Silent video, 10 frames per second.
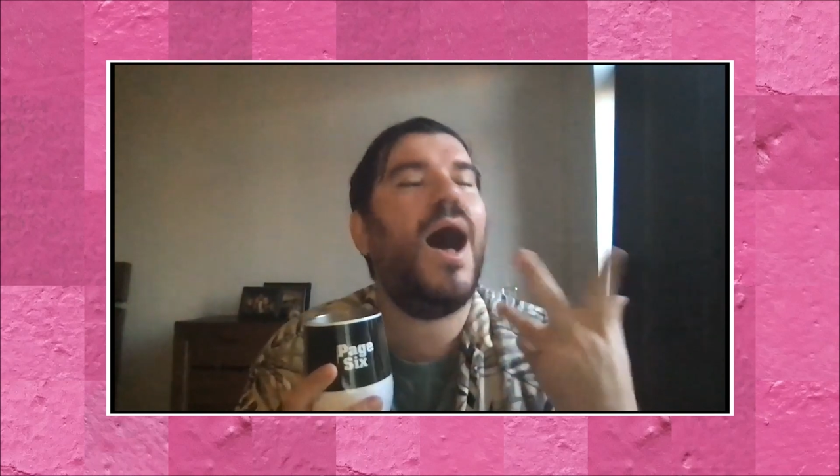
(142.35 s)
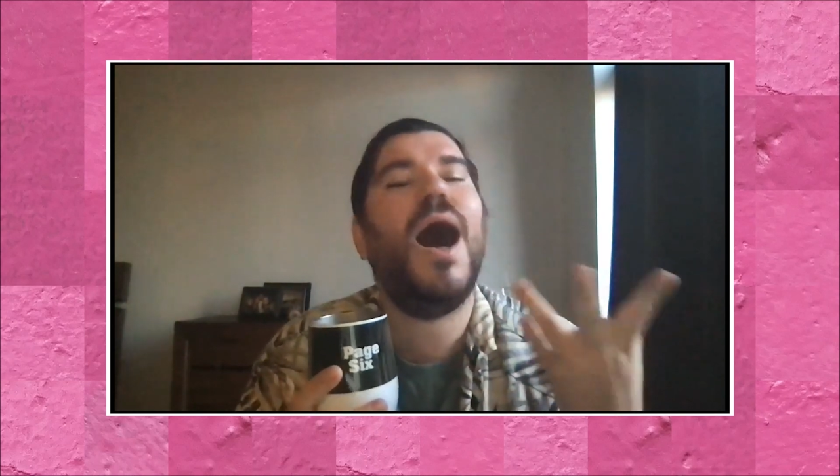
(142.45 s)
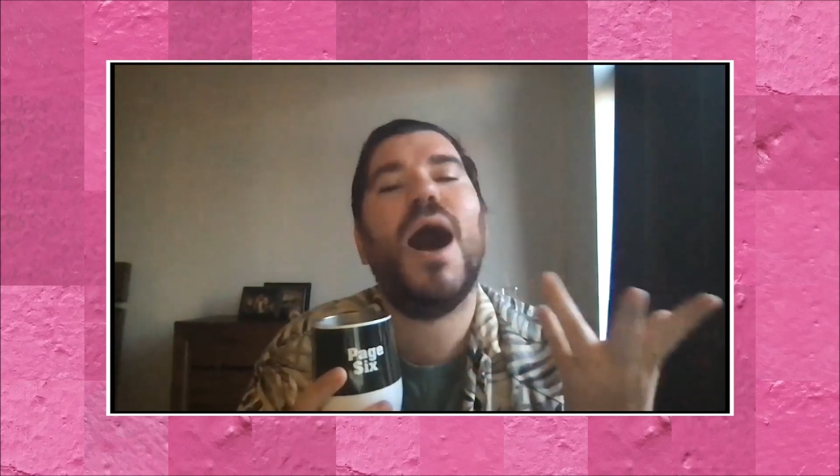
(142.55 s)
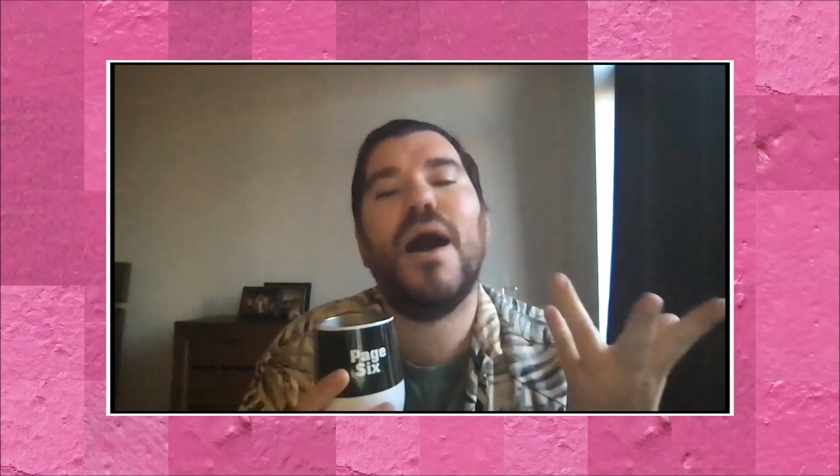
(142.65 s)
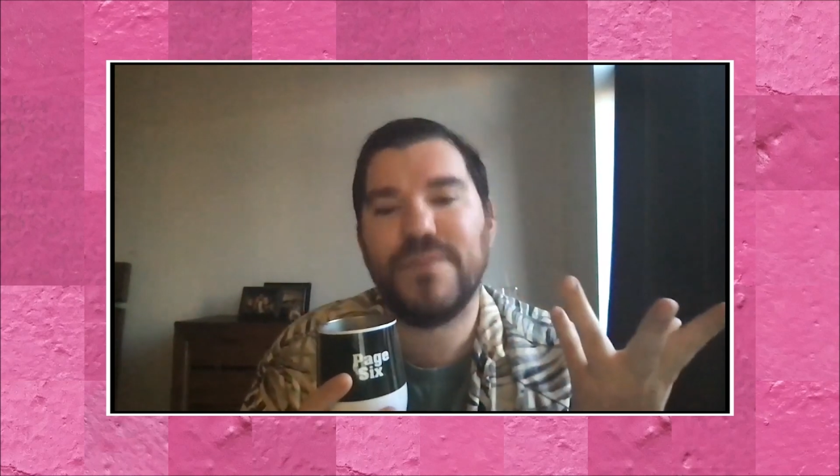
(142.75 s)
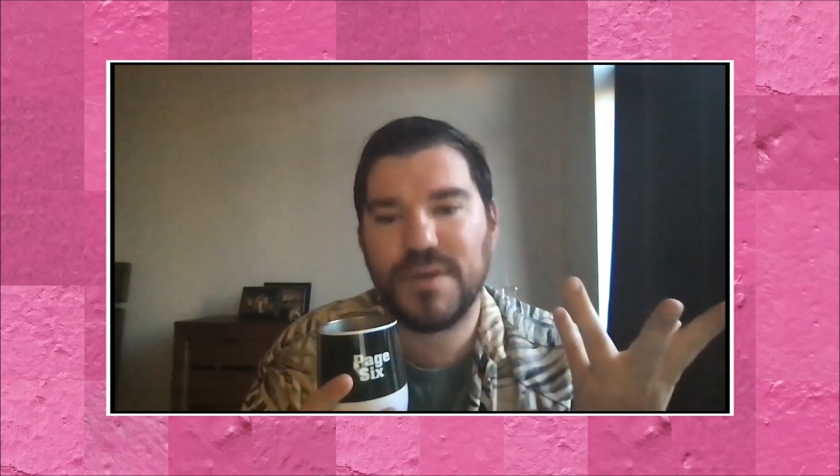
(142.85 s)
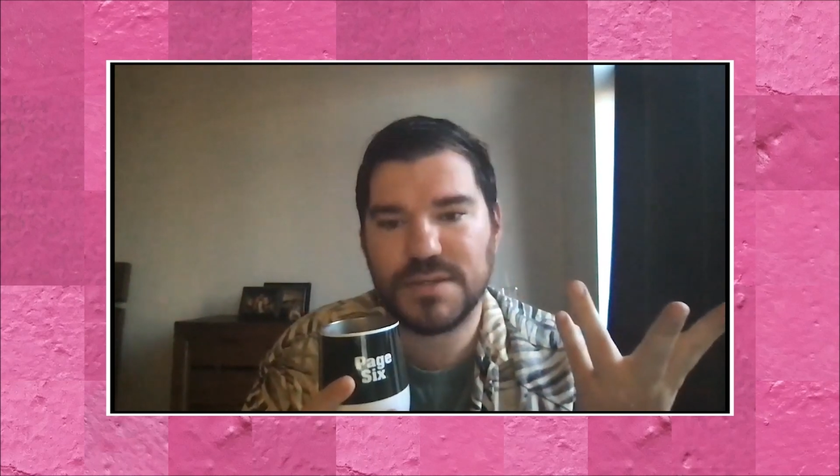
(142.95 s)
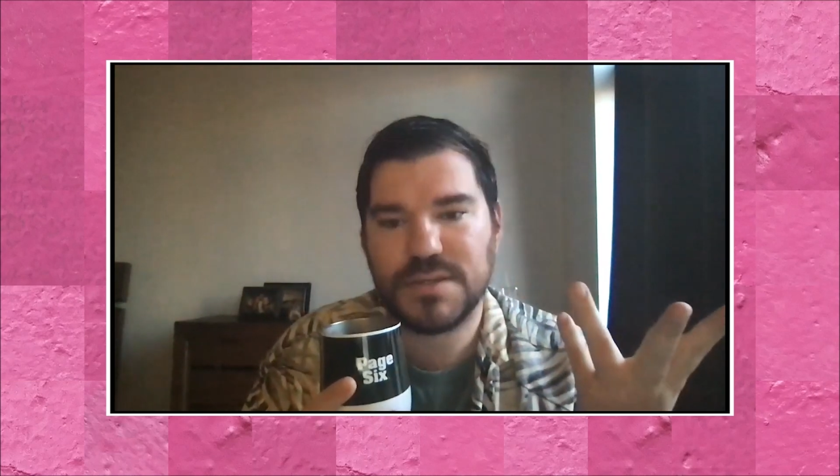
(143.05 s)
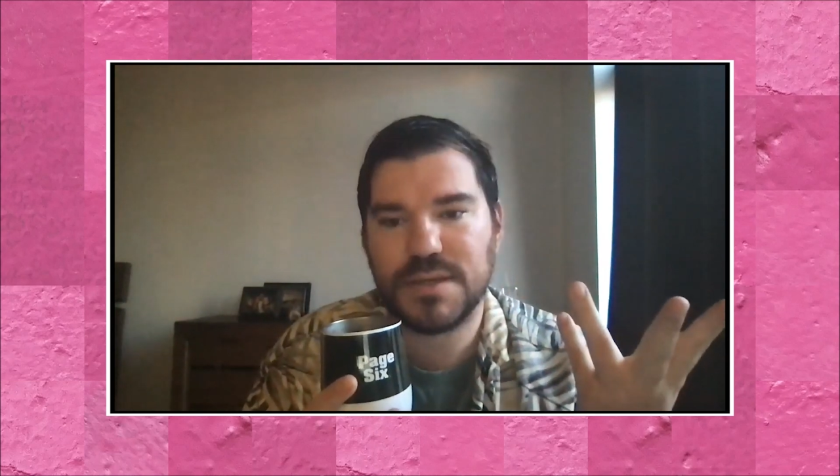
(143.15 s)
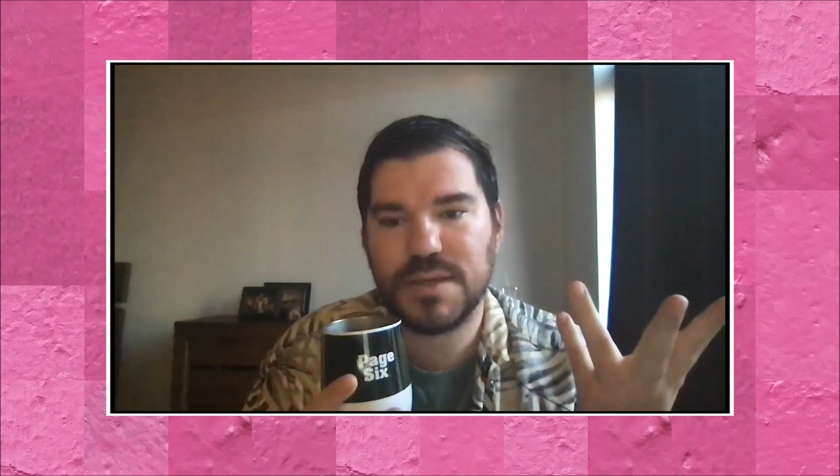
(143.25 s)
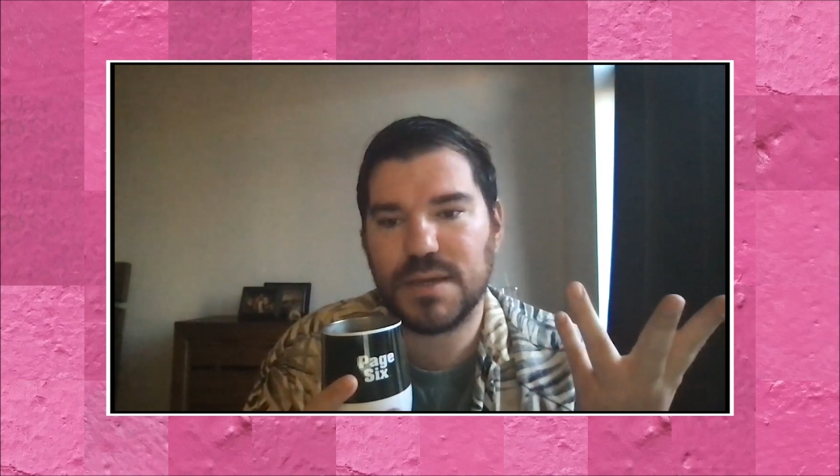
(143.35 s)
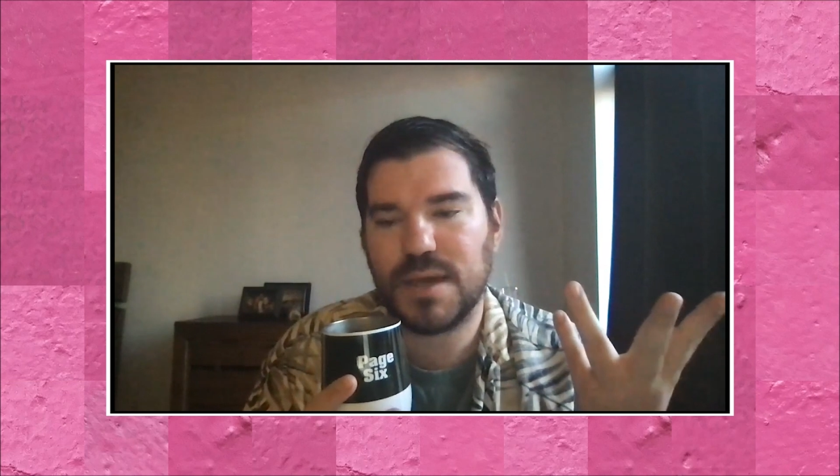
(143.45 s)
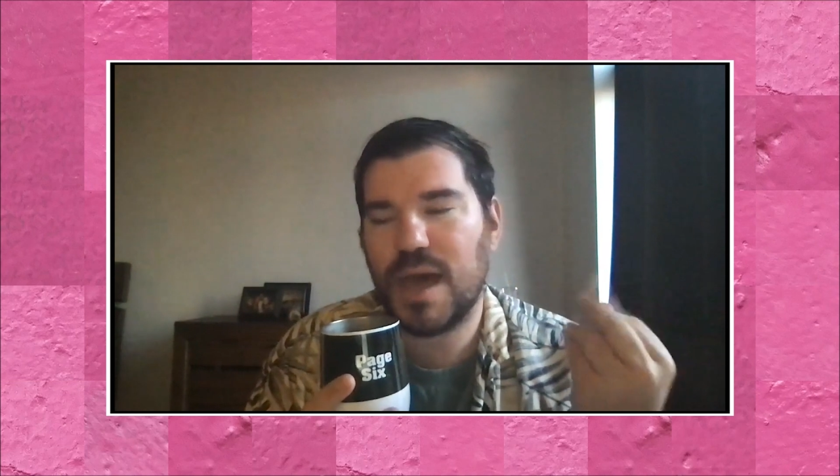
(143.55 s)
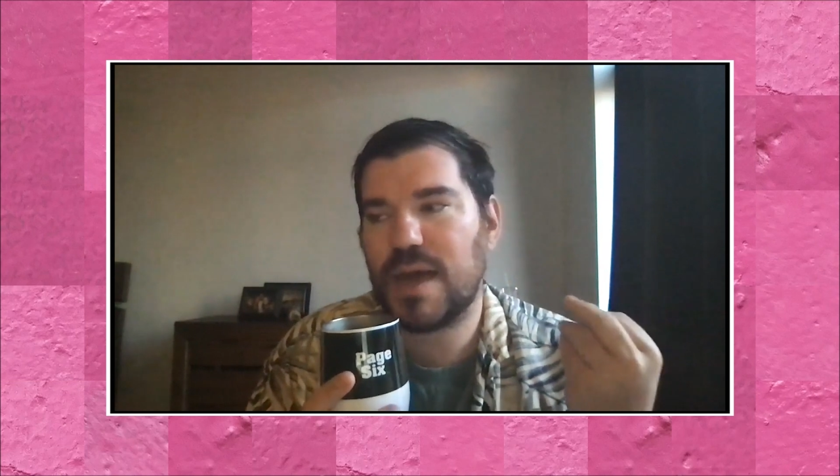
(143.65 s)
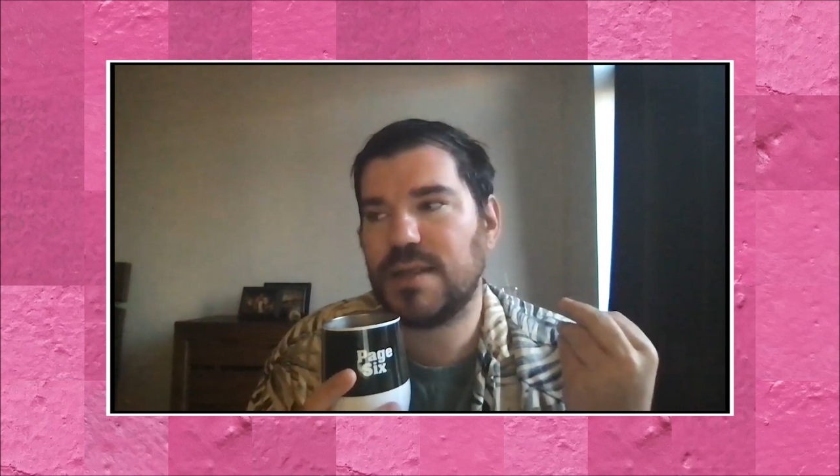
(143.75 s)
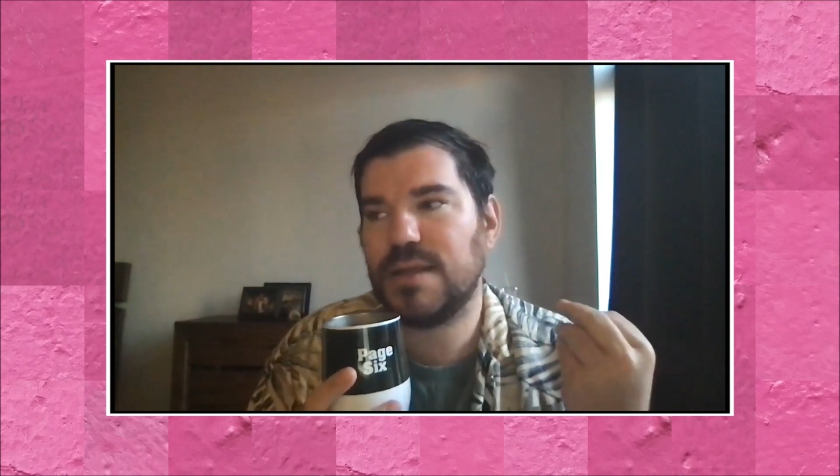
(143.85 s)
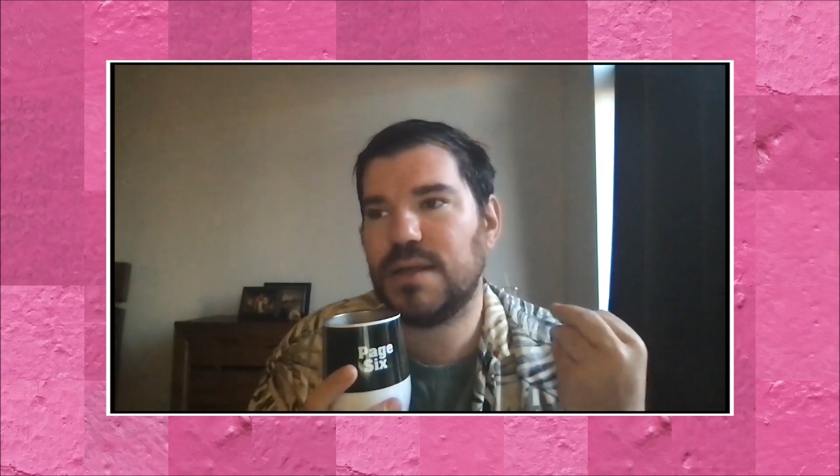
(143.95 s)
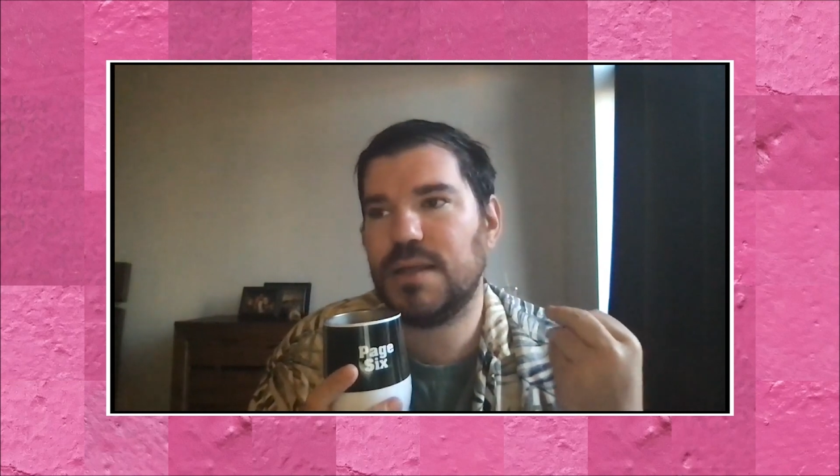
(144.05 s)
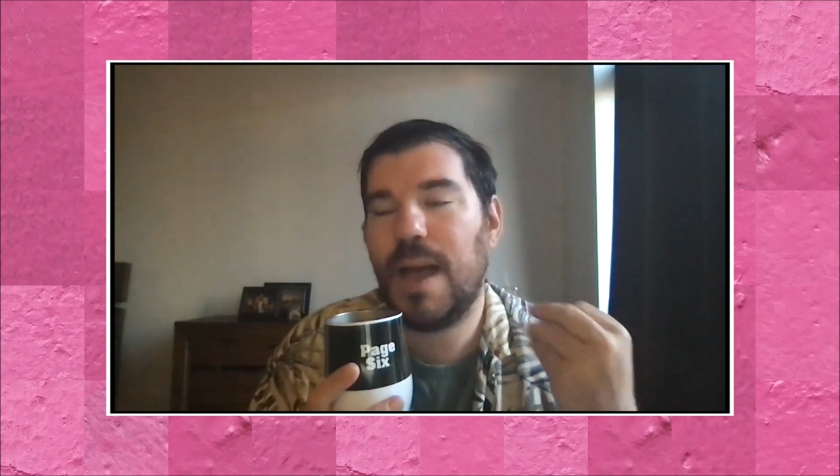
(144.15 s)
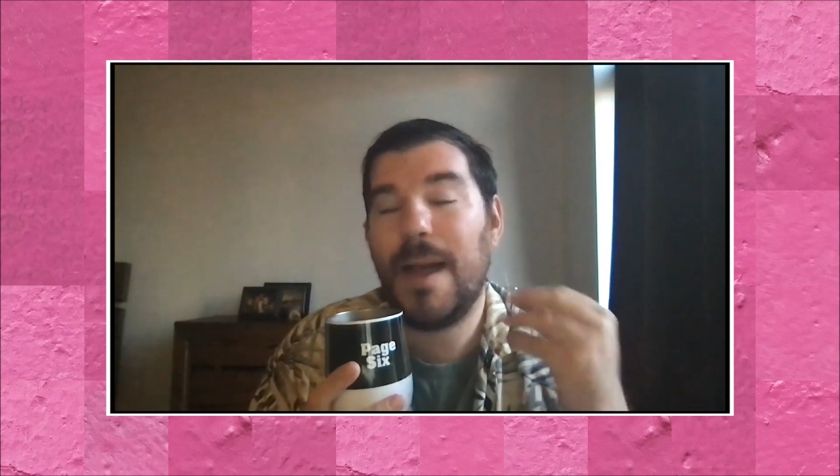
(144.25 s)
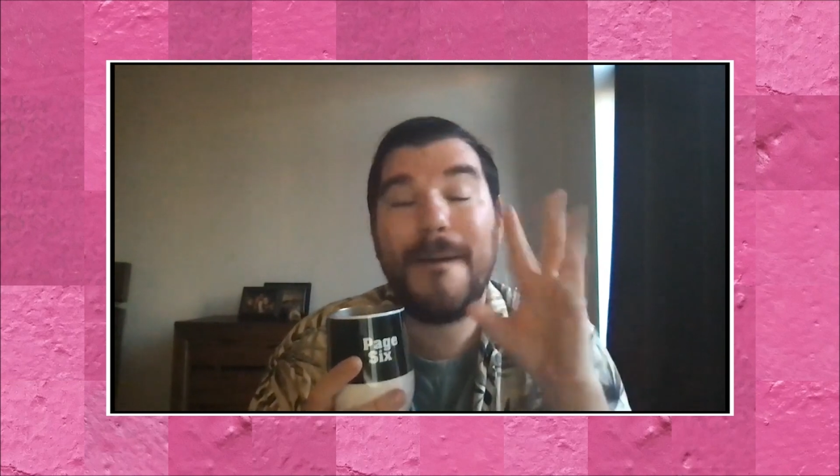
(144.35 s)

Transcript: obviously had a little